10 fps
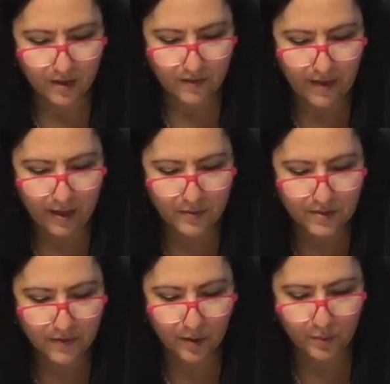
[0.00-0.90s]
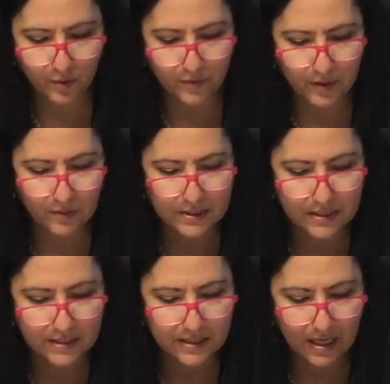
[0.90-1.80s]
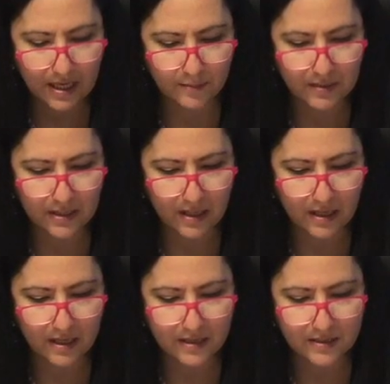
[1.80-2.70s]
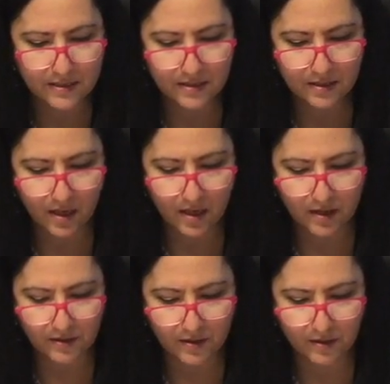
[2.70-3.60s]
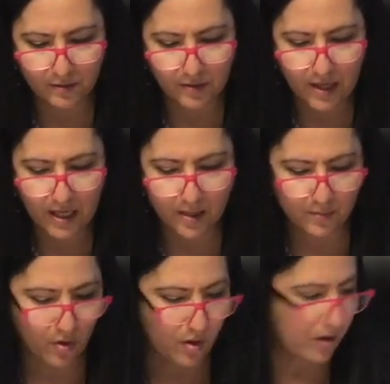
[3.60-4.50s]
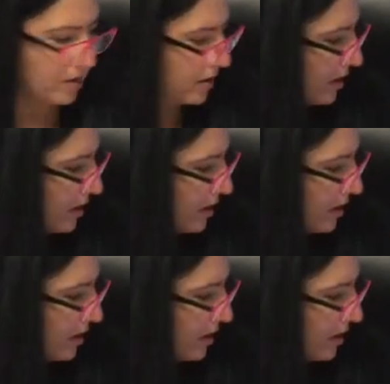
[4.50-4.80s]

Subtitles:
That was a very important thing we did today because the AMR